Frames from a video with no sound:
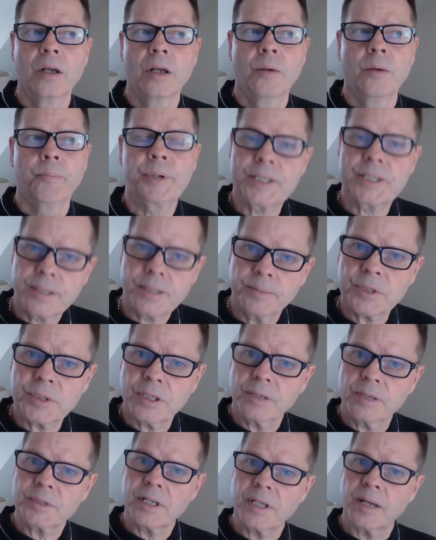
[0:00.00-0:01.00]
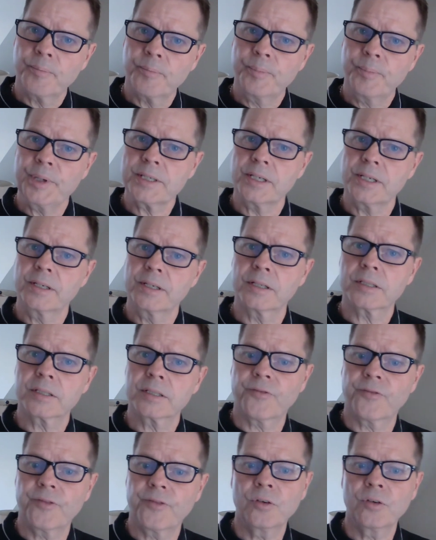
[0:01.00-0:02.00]
But sometimes that busyness
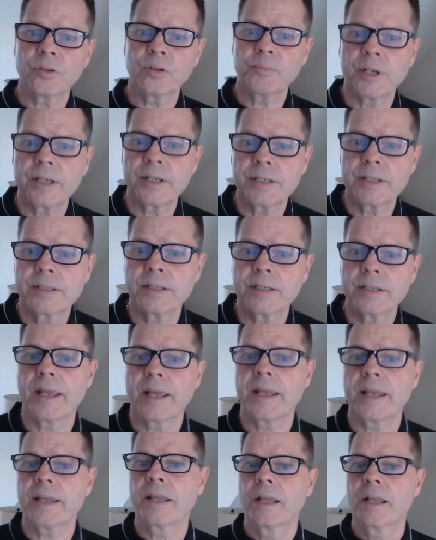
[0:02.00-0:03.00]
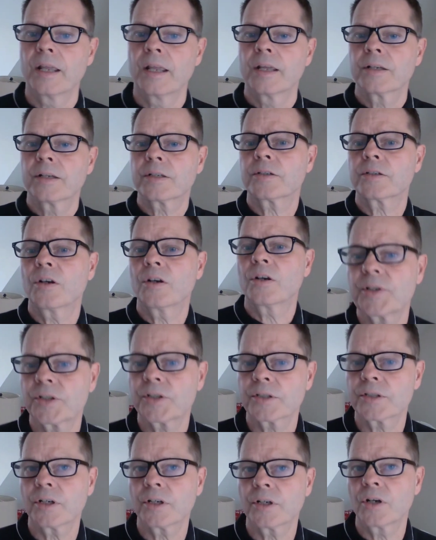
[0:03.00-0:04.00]
filled my day so much
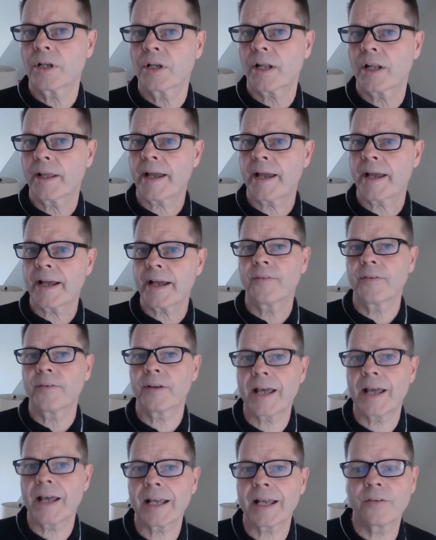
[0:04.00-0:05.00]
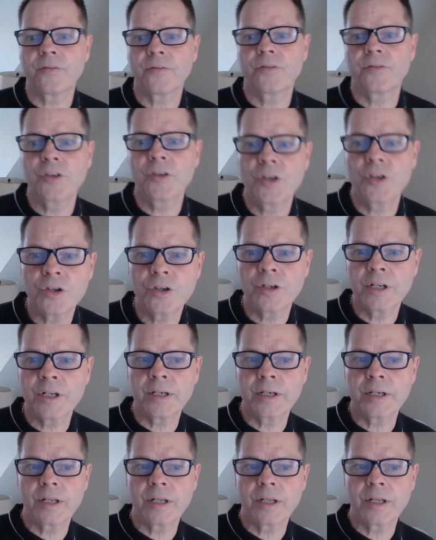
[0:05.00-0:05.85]
so that I had a lack of yearning